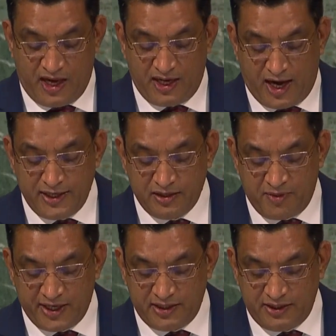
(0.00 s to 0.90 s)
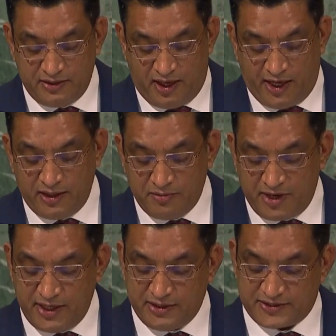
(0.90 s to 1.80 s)
and undermine,
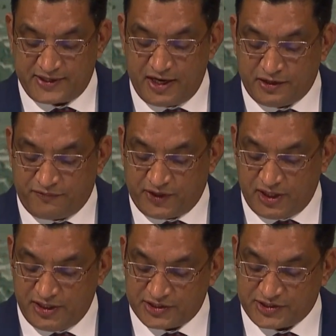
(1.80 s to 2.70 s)
undermine the scientifically